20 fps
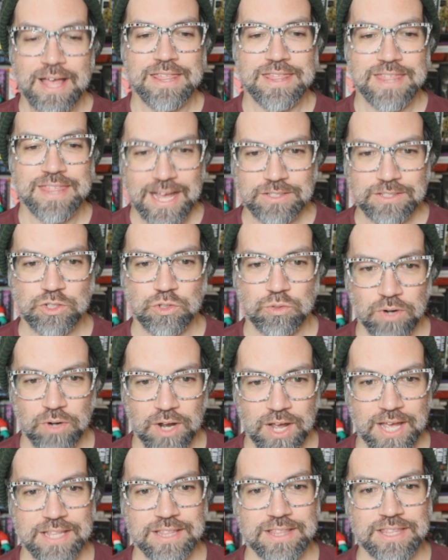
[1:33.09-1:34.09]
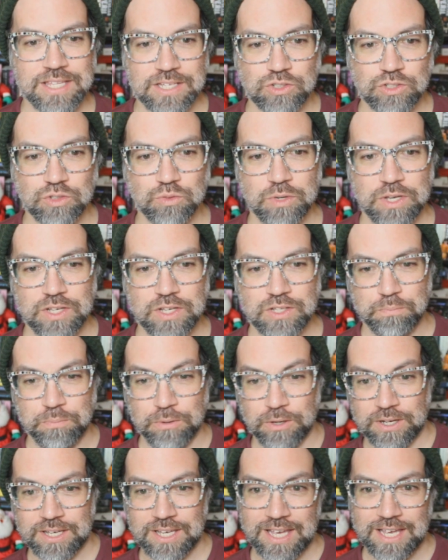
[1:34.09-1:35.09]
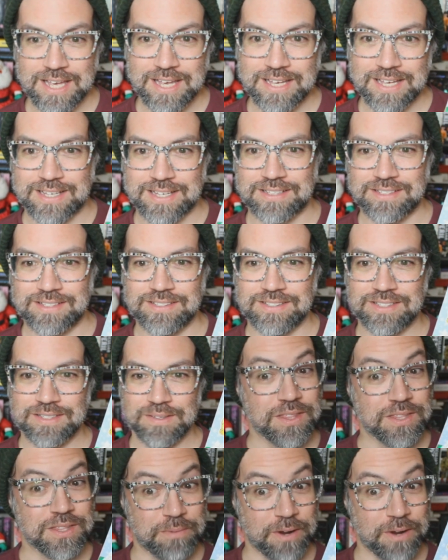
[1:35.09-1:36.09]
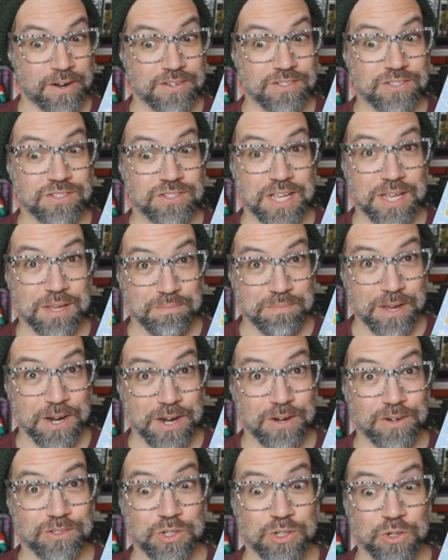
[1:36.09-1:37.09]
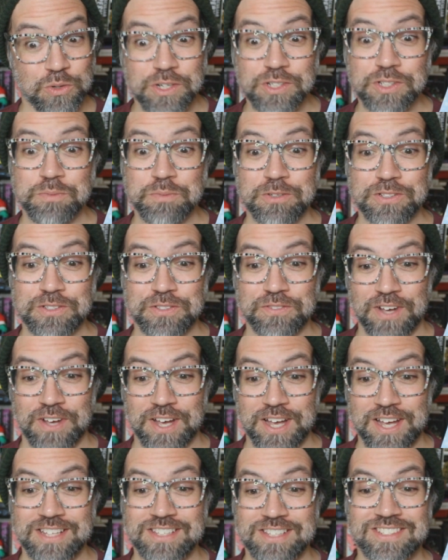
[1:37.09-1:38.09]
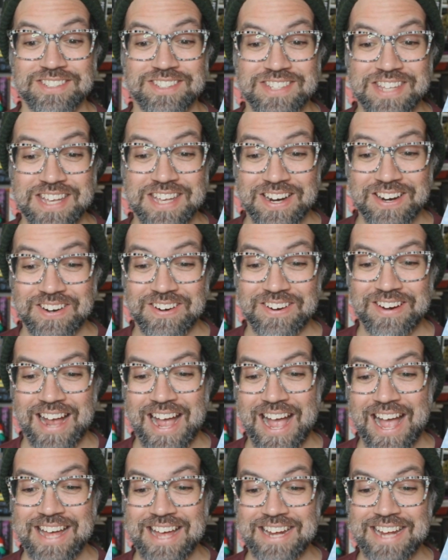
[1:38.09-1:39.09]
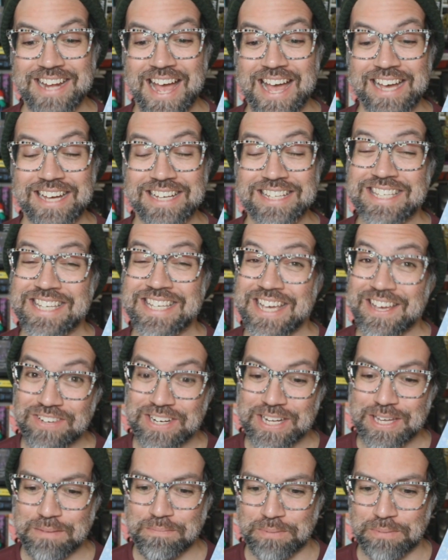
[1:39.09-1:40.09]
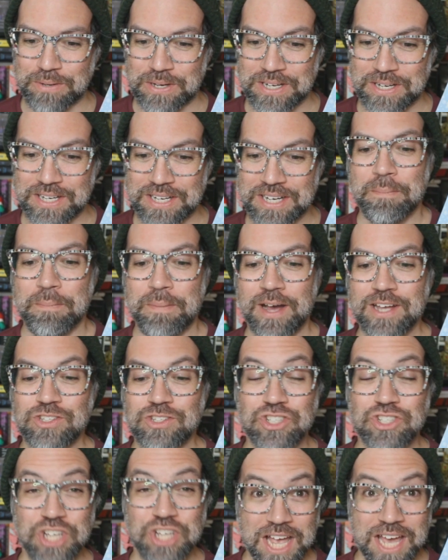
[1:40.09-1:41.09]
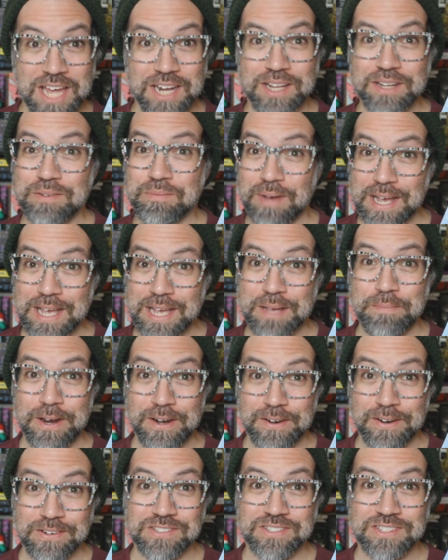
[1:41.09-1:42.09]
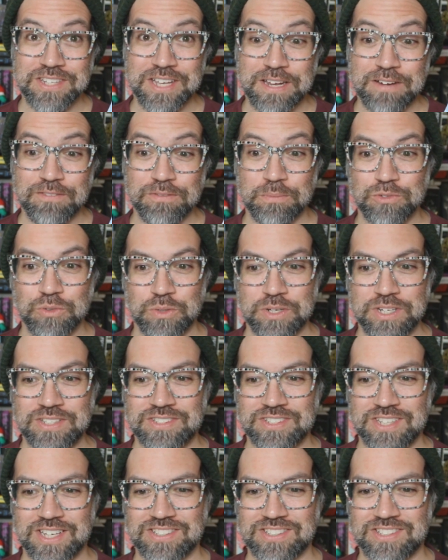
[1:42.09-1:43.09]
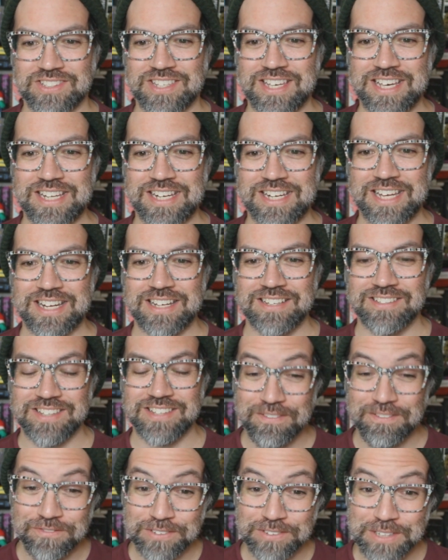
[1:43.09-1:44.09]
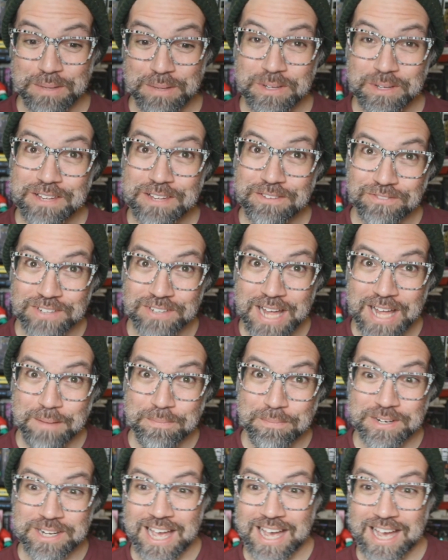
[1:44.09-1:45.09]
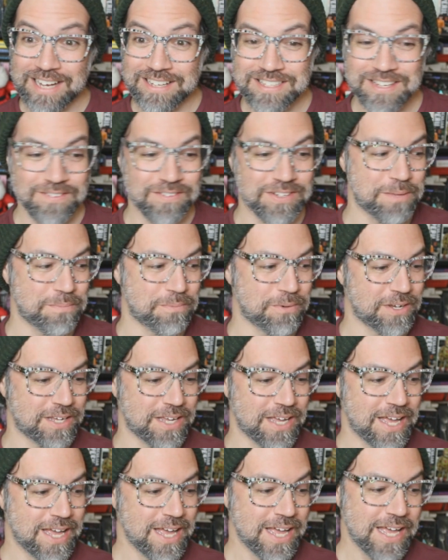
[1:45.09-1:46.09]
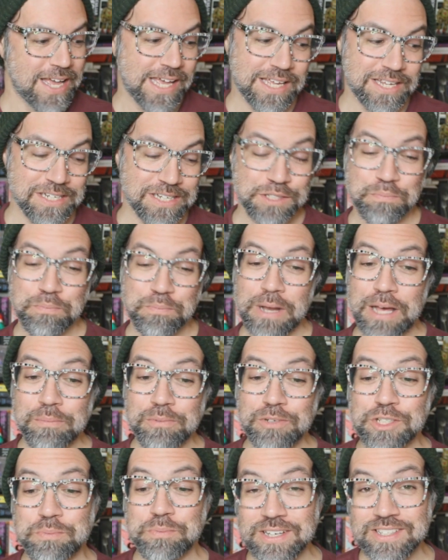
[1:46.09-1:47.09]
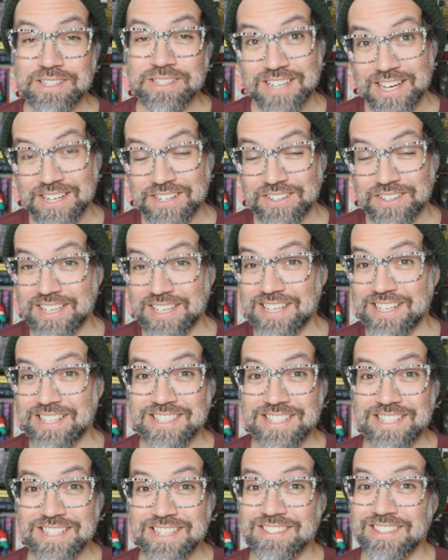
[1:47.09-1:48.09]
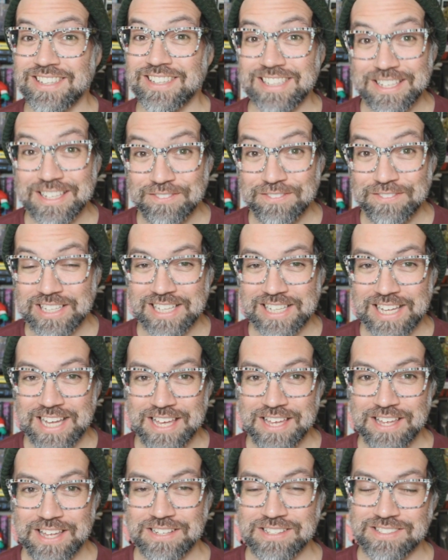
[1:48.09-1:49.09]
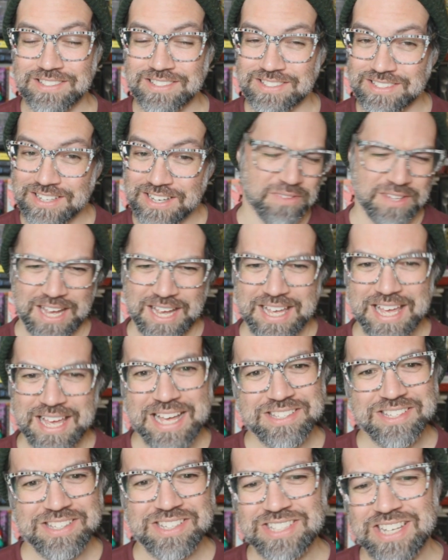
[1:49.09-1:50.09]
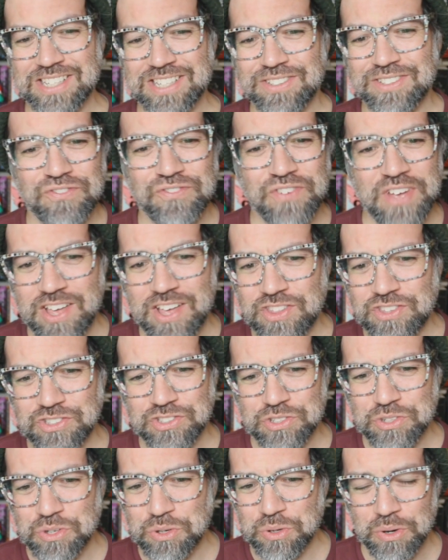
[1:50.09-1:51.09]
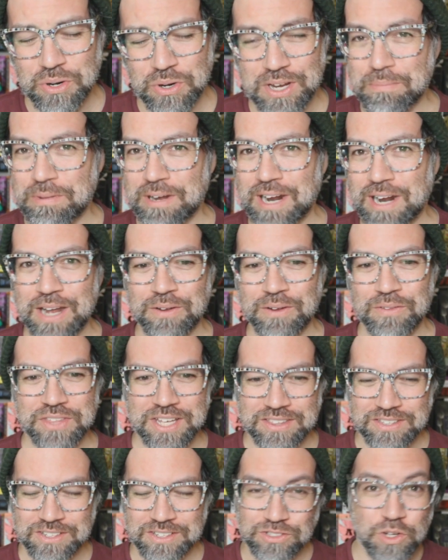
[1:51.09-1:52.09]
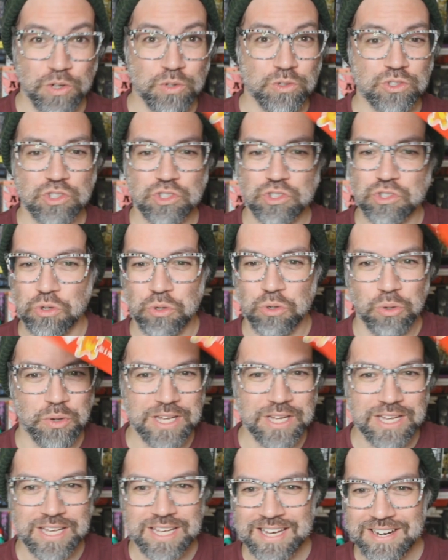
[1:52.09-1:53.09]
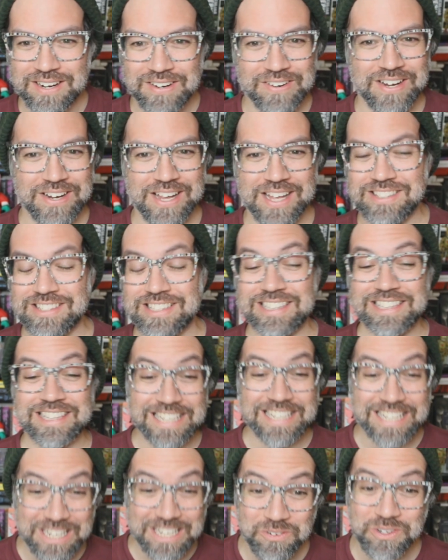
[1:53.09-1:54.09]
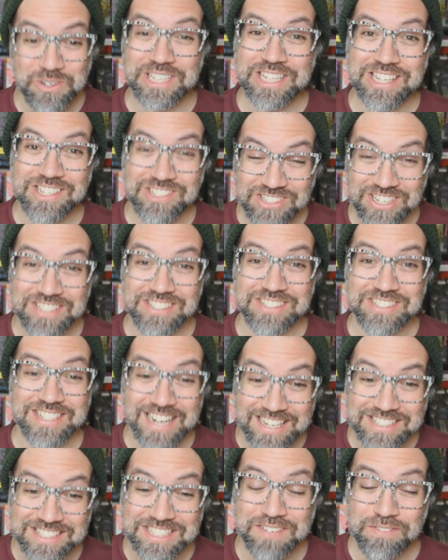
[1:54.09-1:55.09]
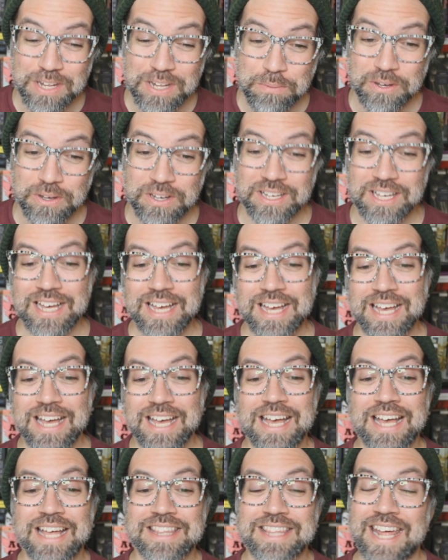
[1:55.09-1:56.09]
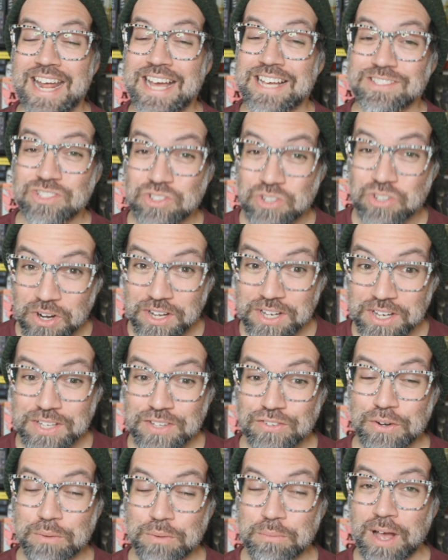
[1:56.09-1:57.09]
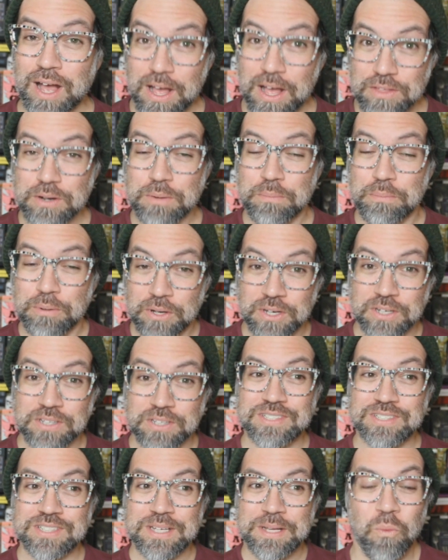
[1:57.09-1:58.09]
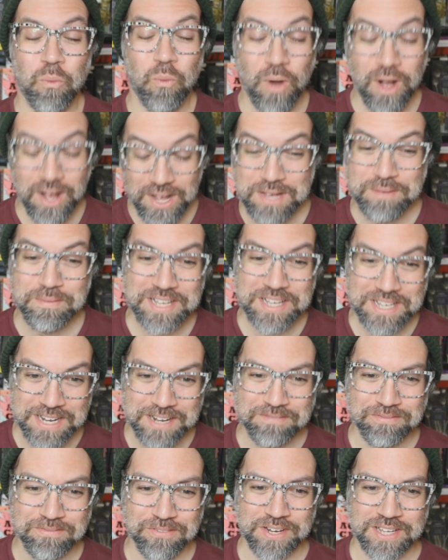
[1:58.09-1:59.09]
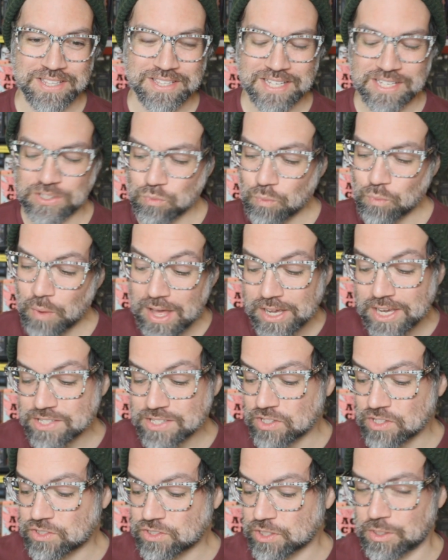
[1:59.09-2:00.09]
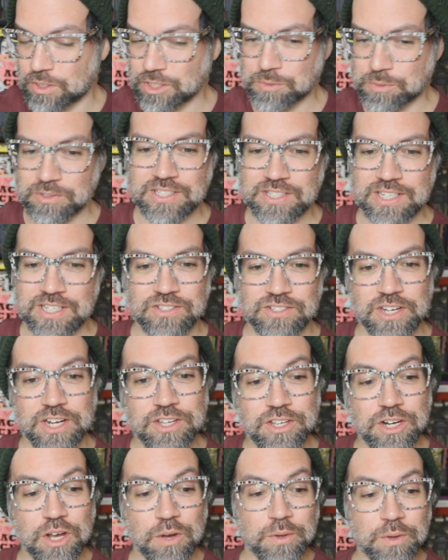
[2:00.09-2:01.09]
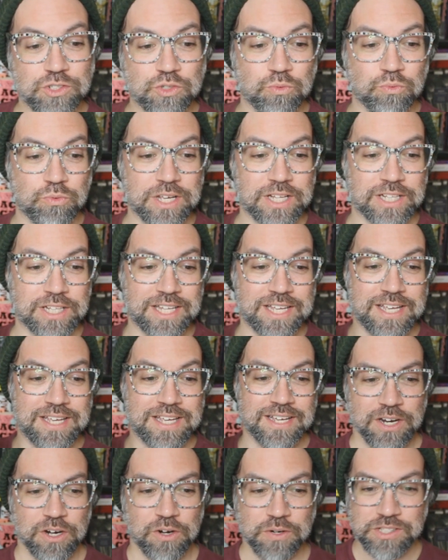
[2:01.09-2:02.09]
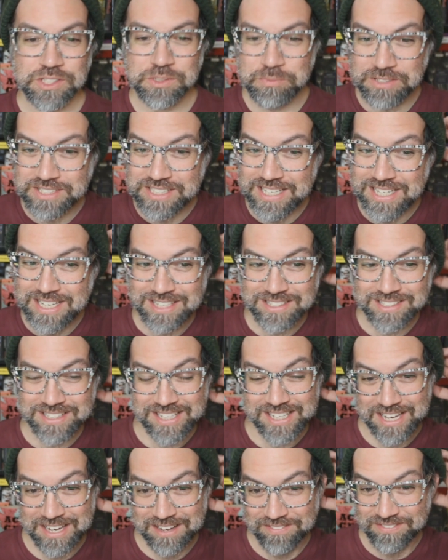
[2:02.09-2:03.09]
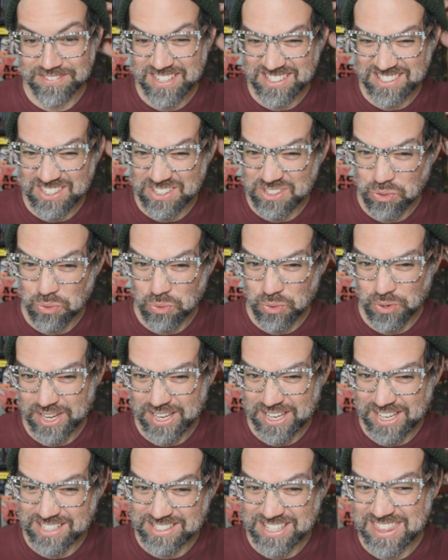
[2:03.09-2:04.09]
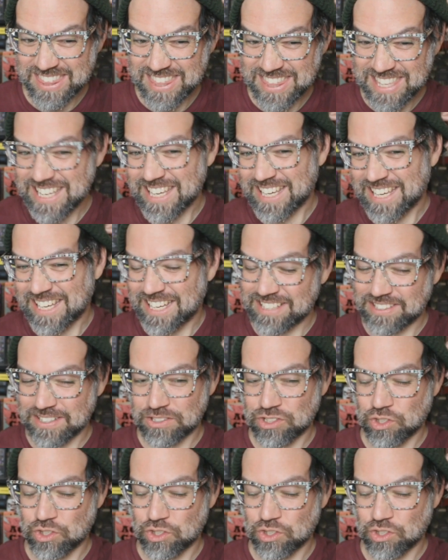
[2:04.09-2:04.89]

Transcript: That's right, this week's book is the Berenstain Bears Christmas Fun Sticker and Activity Book by Jan and Mike Berenstain from 2016. It is a flippity-floppity activity book. It is published by Zonder Kids. It is a Living Lights, I guess it says faith story, but I don't think there's no story here. It's literally just an activity book that has drawings from other books. Why am I covering this? Well, because it's the Christmas season. And you know what's really Christmassy is a gift, is a toy, is a thing, is a